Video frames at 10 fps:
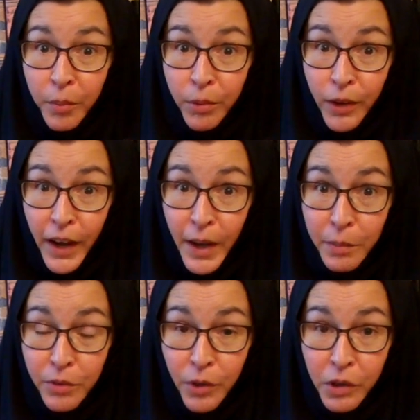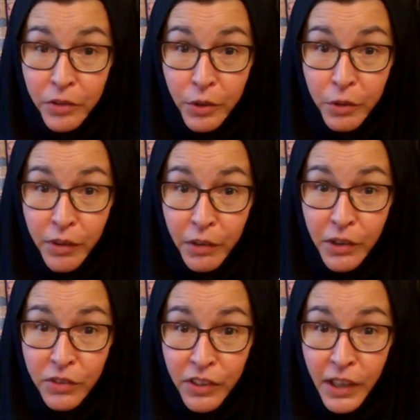Perhaps also
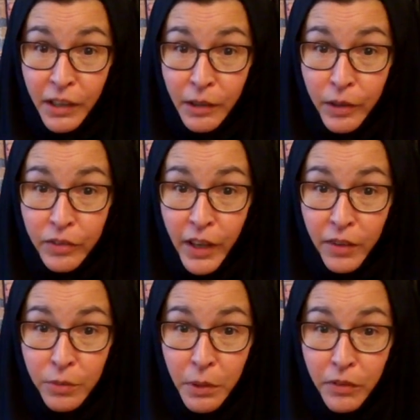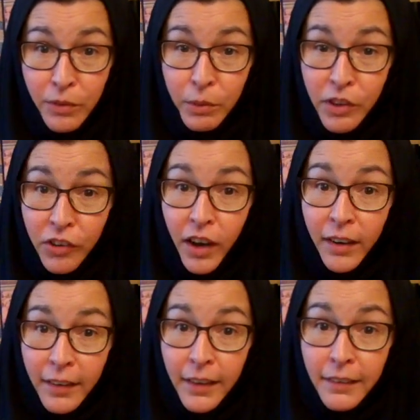very cynical assessments, which
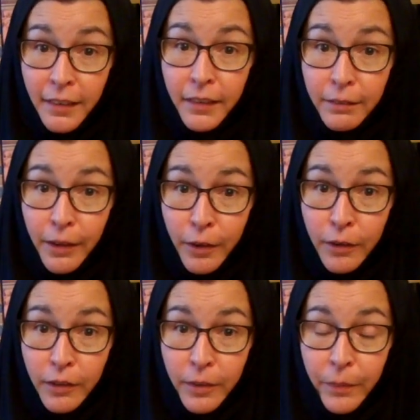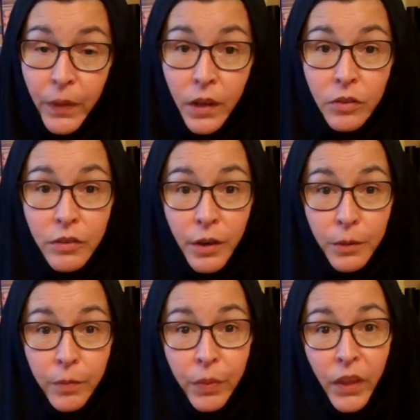I have heard.
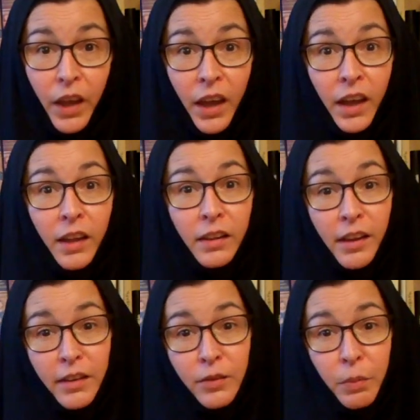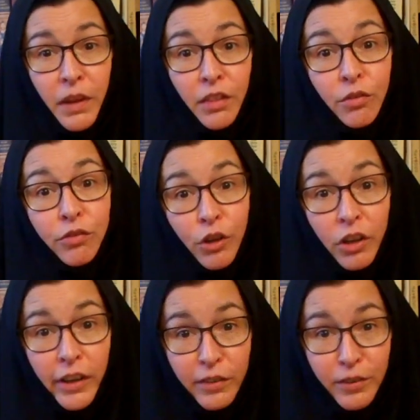So, let's be the
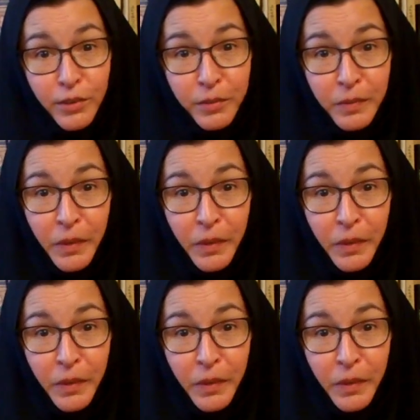fullness,